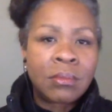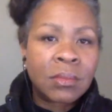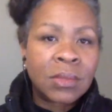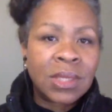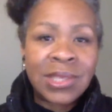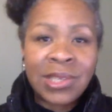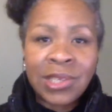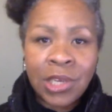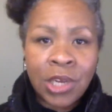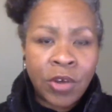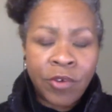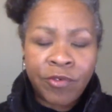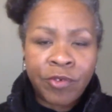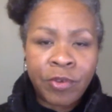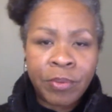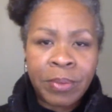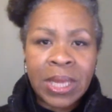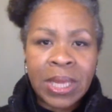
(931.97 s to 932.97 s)
is a no
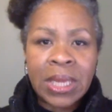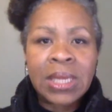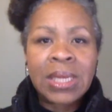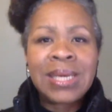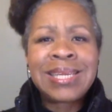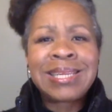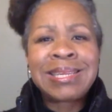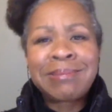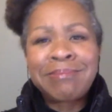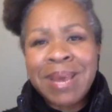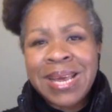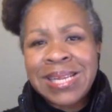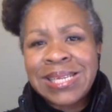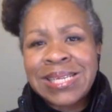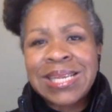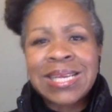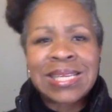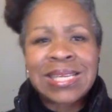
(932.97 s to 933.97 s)
for me. It's
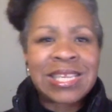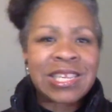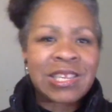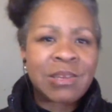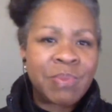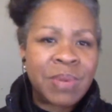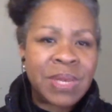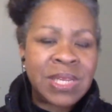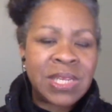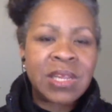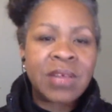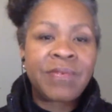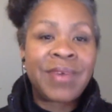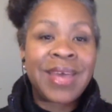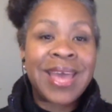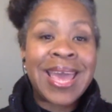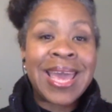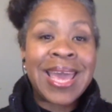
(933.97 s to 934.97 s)
messy, it's expensive,
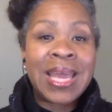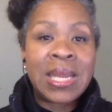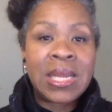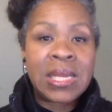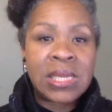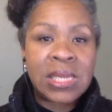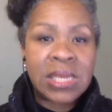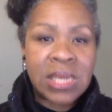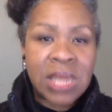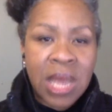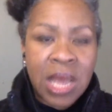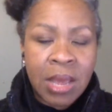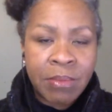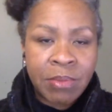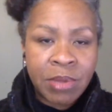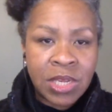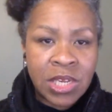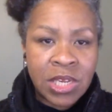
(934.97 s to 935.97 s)
and it's
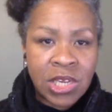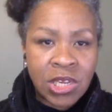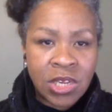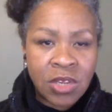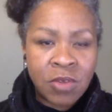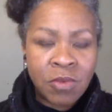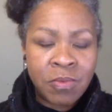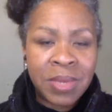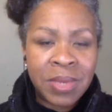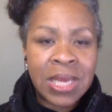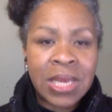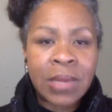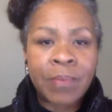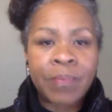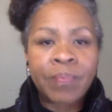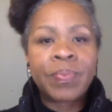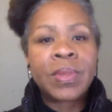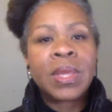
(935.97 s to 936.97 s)
time
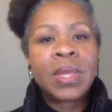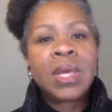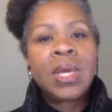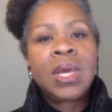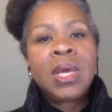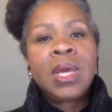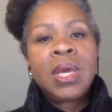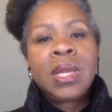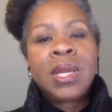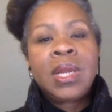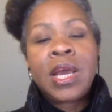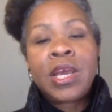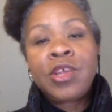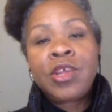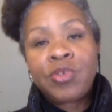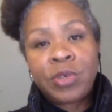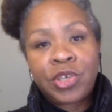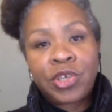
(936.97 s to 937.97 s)
consuming. Now you
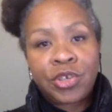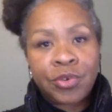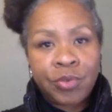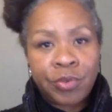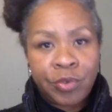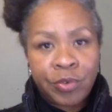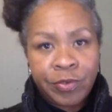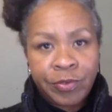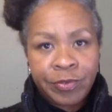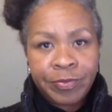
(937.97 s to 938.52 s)
switch to Groove.